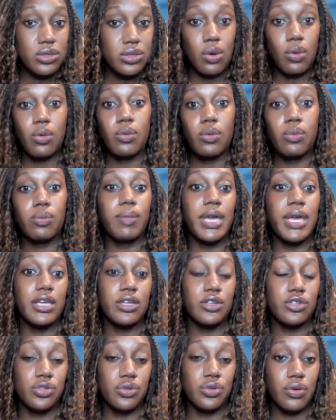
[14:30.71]
So
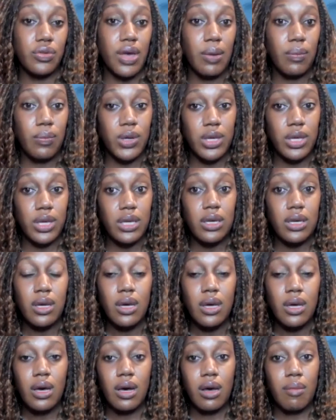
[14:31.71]
making sure that we
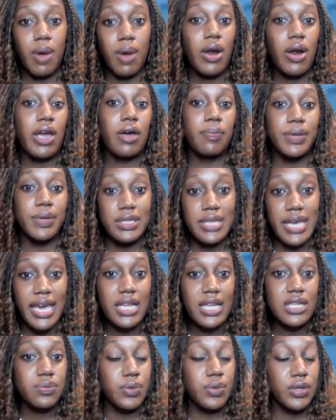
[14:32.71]
are helping
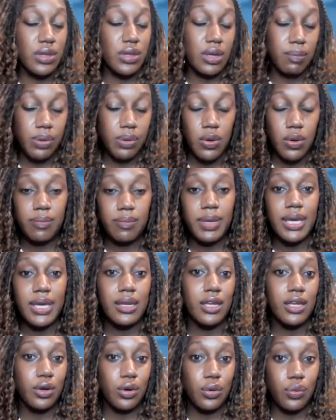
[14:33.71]
dads with
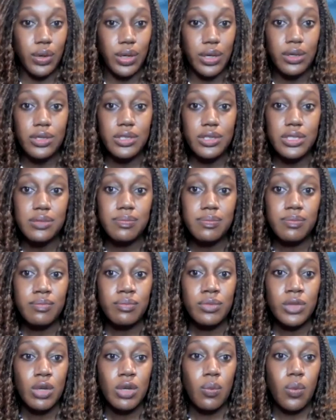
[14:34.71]
employment and careers,
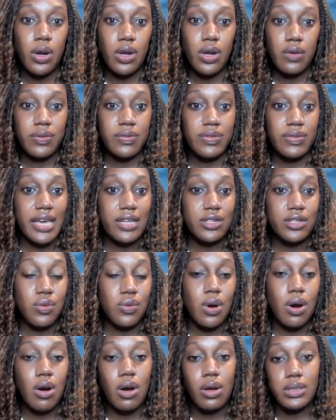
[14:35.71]
working with dads
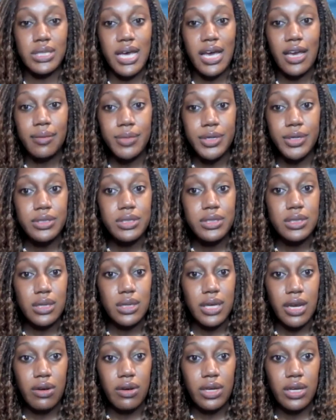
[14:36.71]
who are
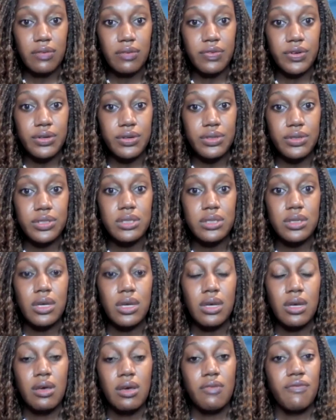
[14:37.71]
Alzheimer's caregivers,
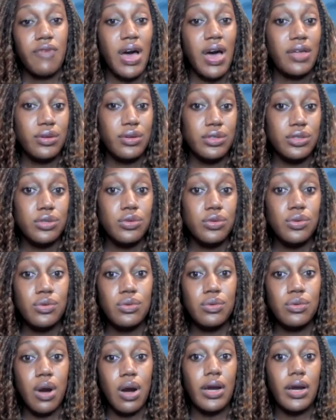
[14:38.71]
fathers
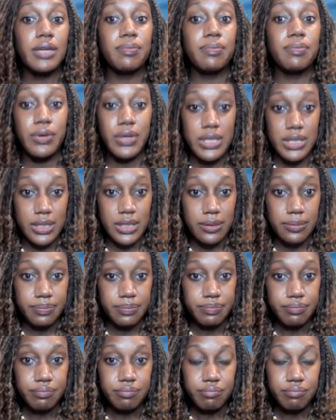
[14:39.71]
who are in prison,